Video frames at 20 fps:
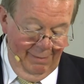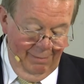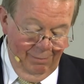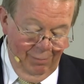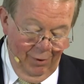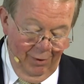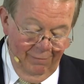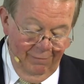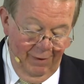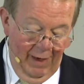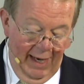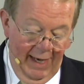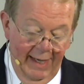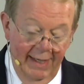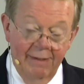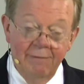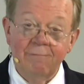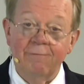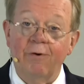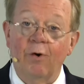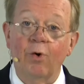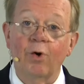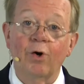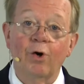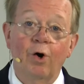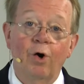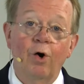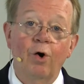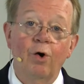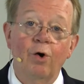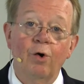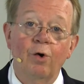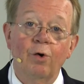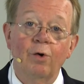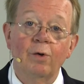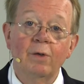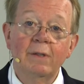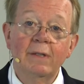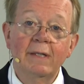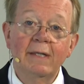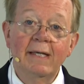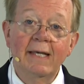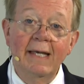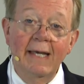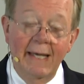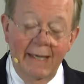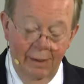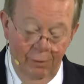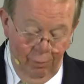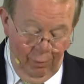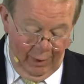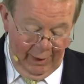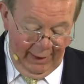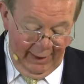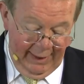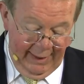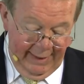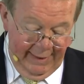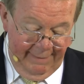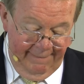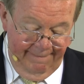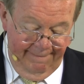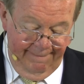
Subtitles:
provide for all equally.